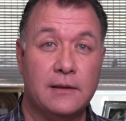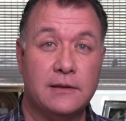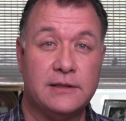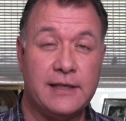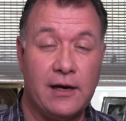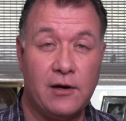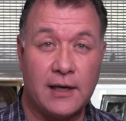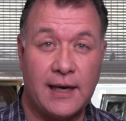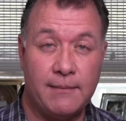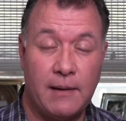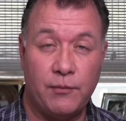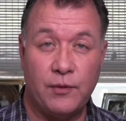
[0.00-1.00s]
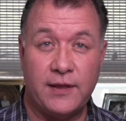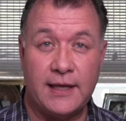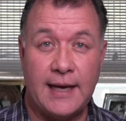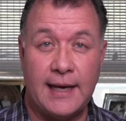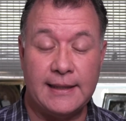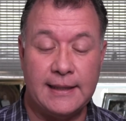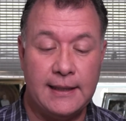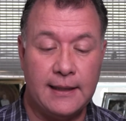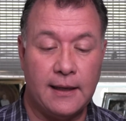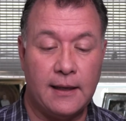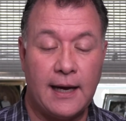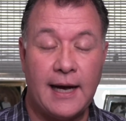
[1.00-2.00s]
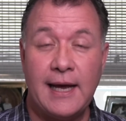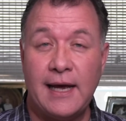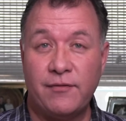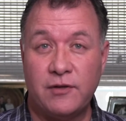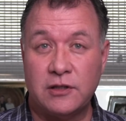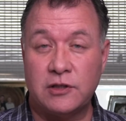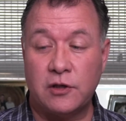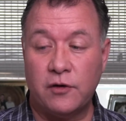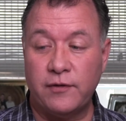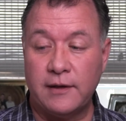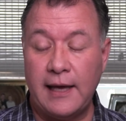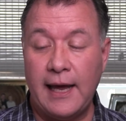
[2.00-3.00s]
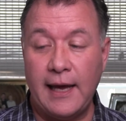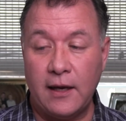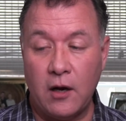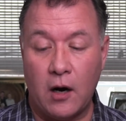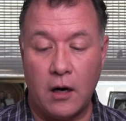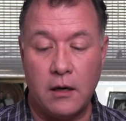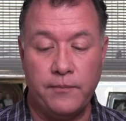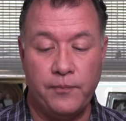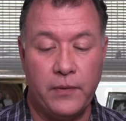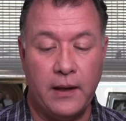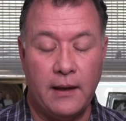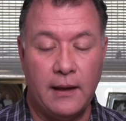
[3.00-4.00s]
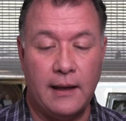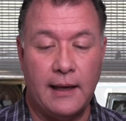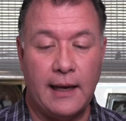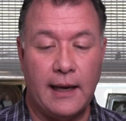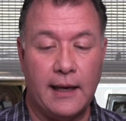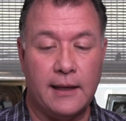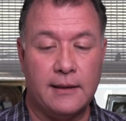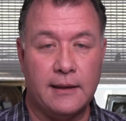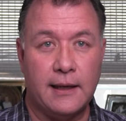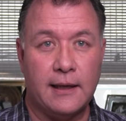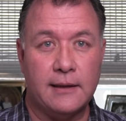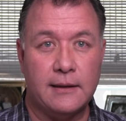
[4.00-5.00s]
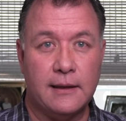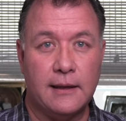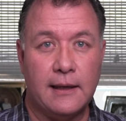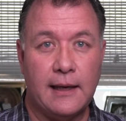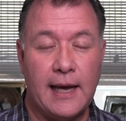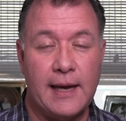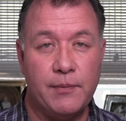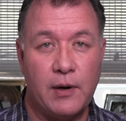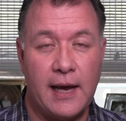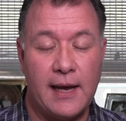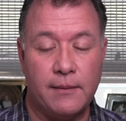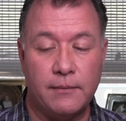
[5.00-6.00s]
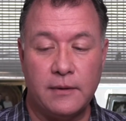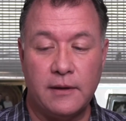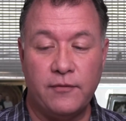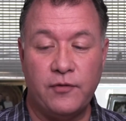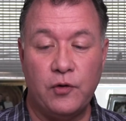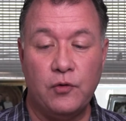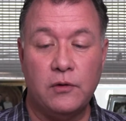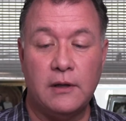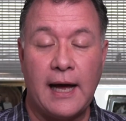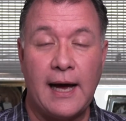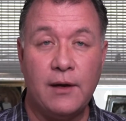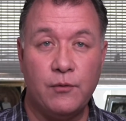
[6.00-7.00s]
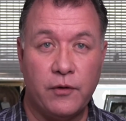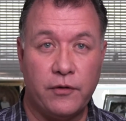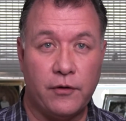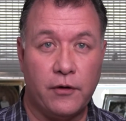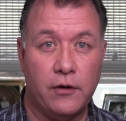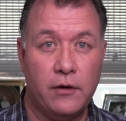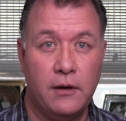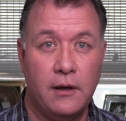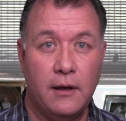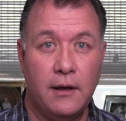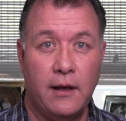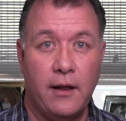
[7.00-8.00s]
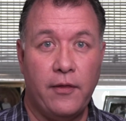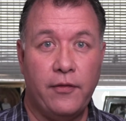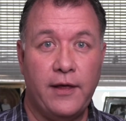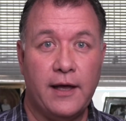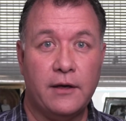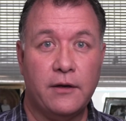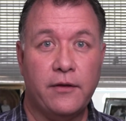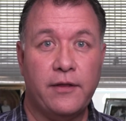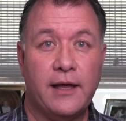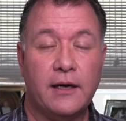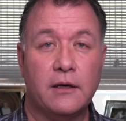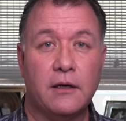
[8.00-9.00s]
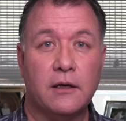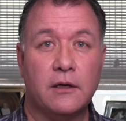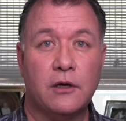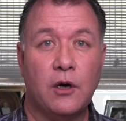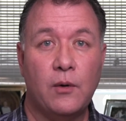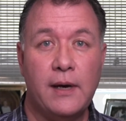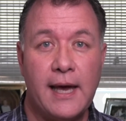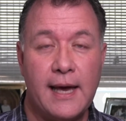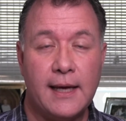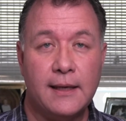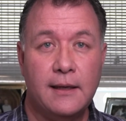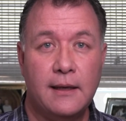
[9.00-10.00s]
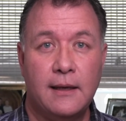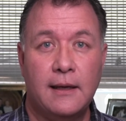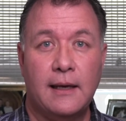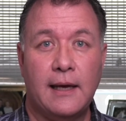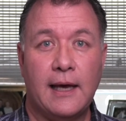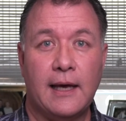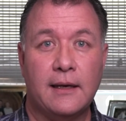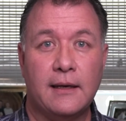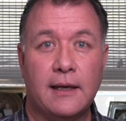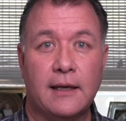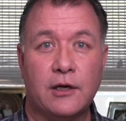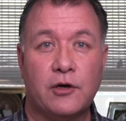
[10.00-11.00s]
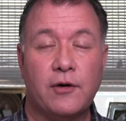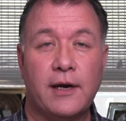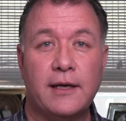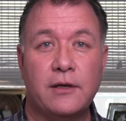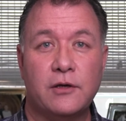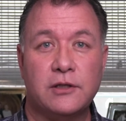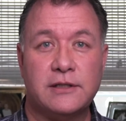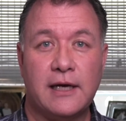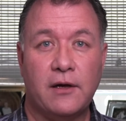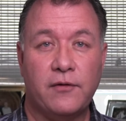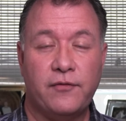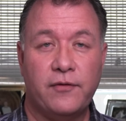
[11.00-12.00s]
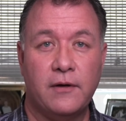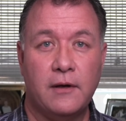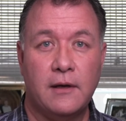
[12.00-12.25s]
Sarah came up with the idea I have this servant Hagar, and, and Abraham, if you lie with her, then then go ahead and and create yourself